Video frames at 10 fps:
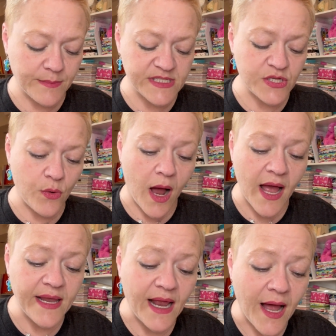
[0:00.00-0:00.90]
So
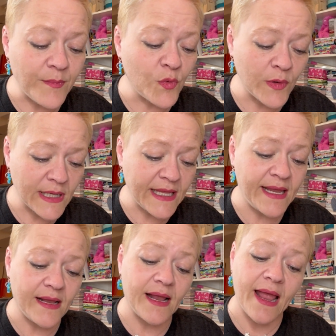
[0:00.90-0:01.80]
I'm
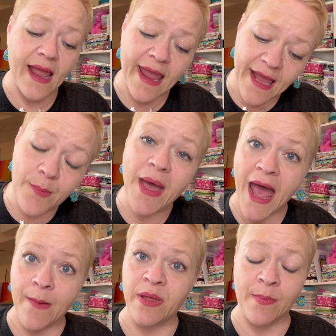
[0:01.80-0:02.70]
really am
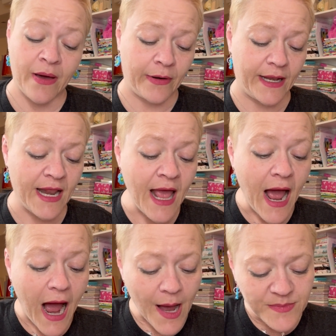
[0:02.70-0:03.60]
happy about it.
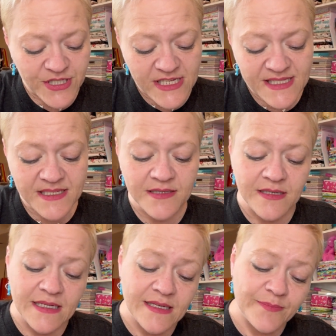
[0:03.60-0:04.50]

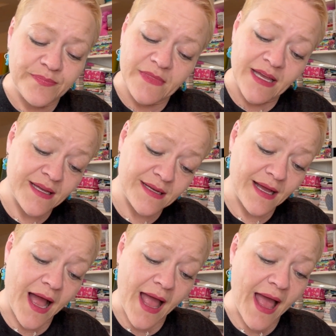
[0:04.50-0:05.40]

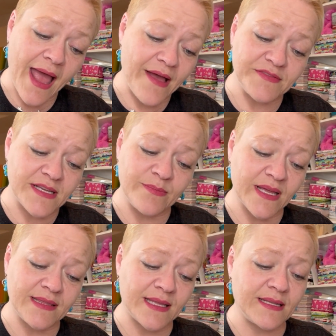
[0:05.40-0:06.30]
I have to
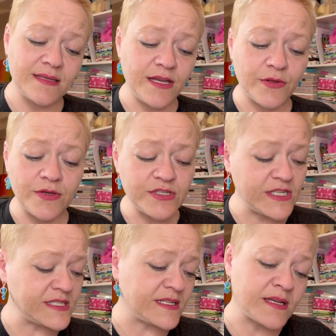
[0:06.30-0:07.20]
admit that, you know, there's
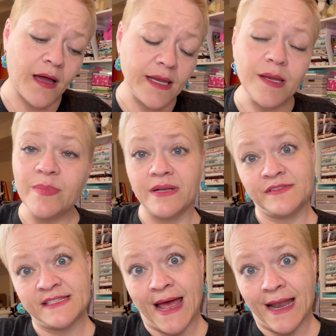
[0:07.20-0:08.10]
just a tiny bit of
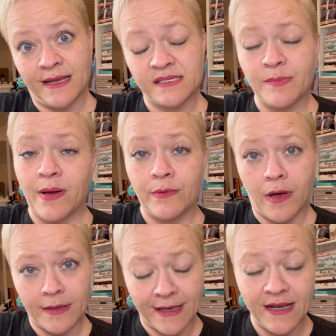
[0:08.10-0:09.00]
sadness about
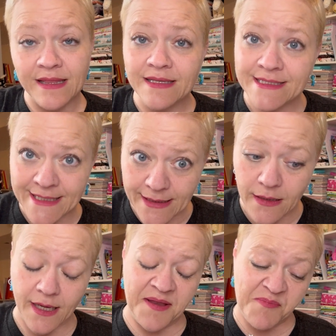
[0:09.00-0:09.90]
not getting the 10
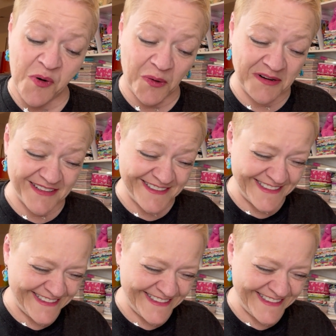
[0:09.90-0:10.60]
anymore.